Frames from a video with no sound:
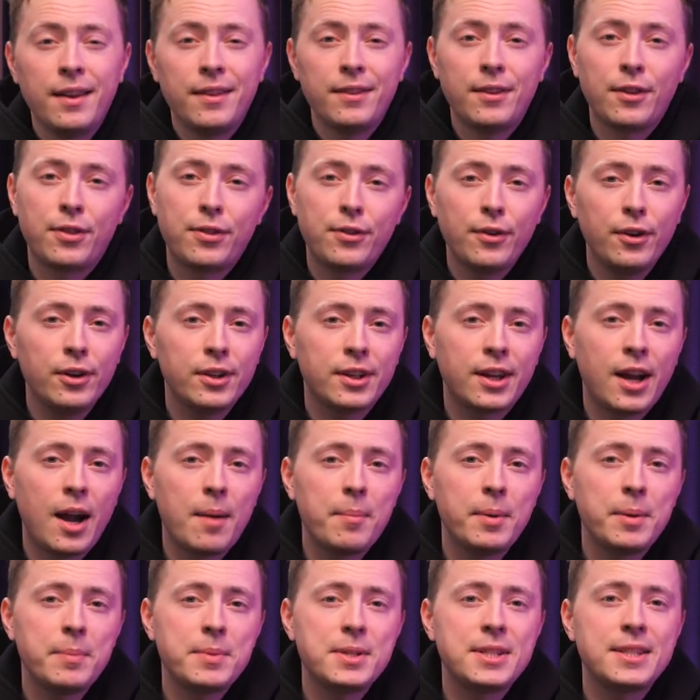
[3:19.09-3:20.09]
The third
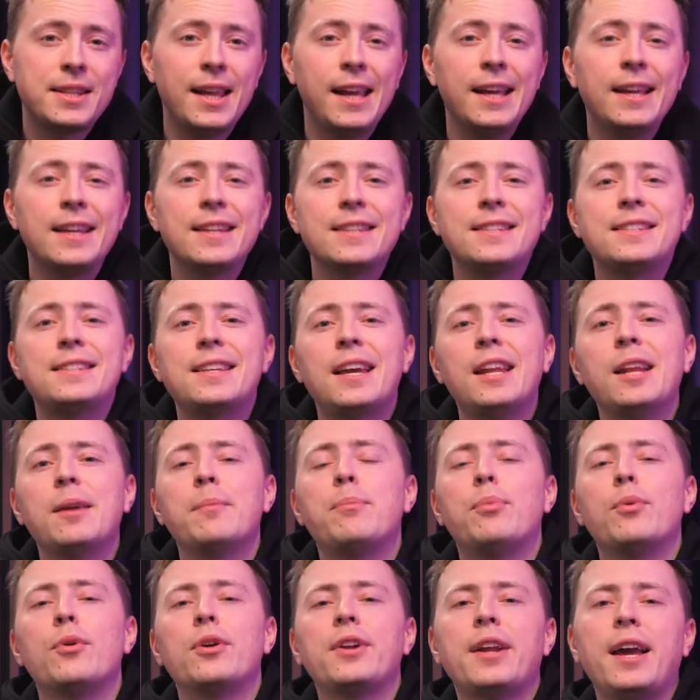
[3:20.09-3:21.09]
common mistake is setting
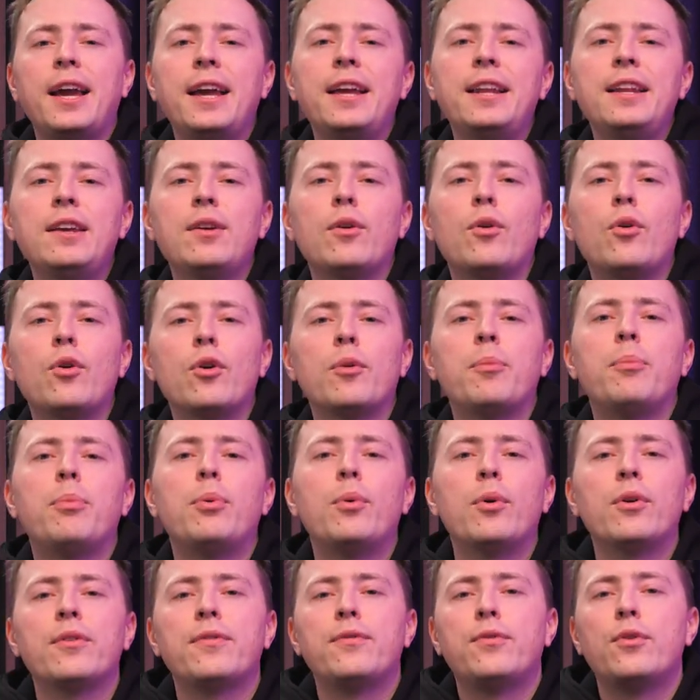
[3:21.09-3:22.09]
port eighty or
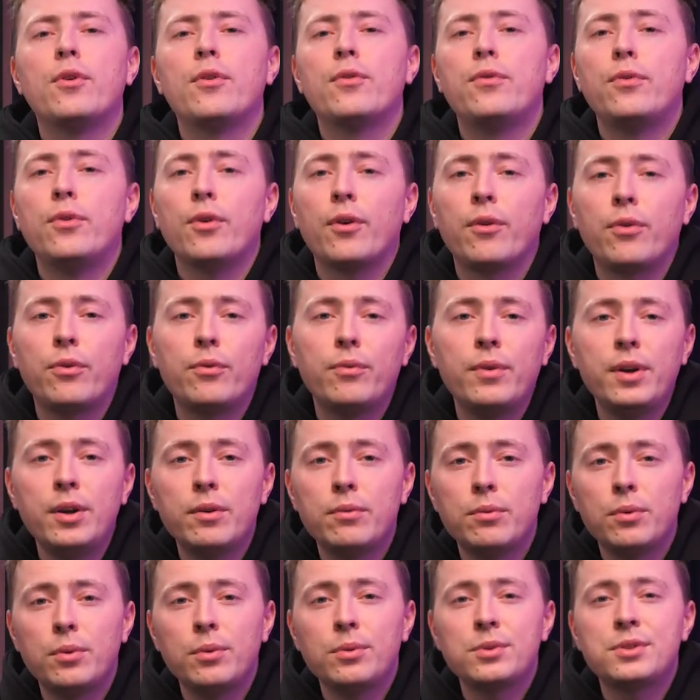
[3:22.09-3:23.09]
port four forty-three
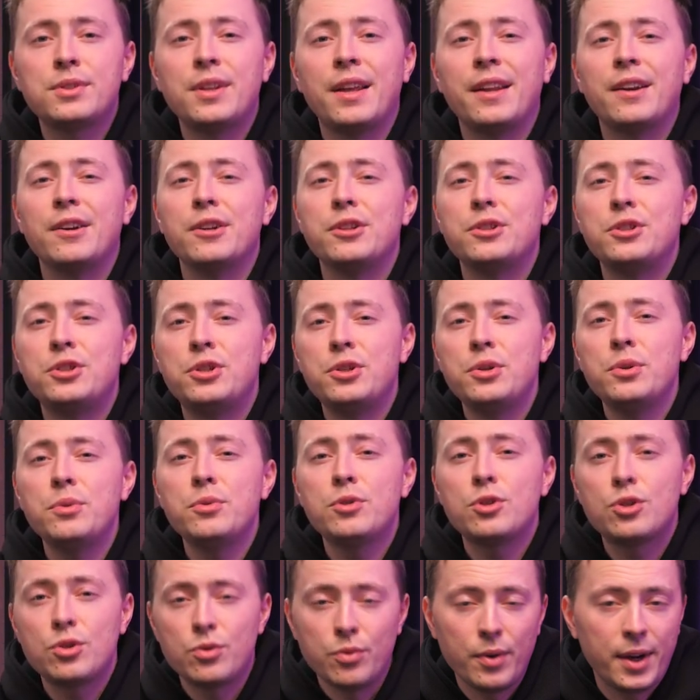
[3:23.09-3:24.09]
rules that are too
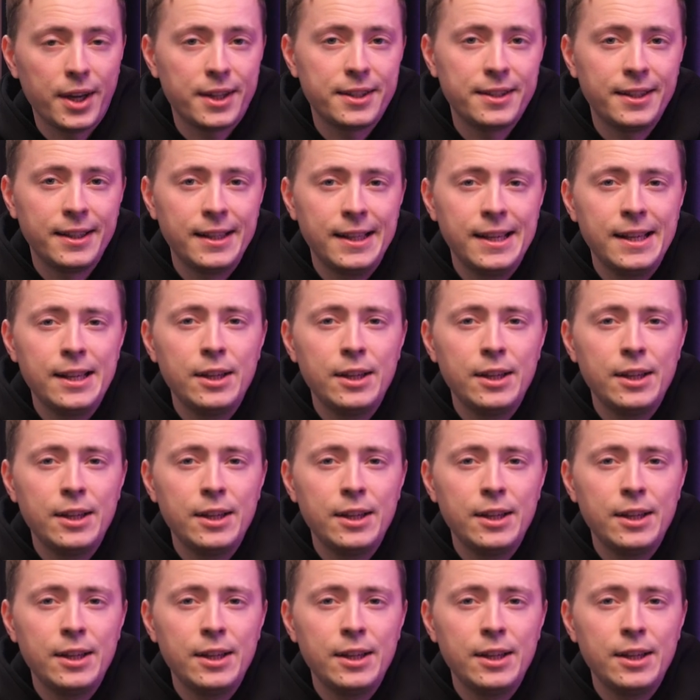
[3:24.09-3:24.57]
strict.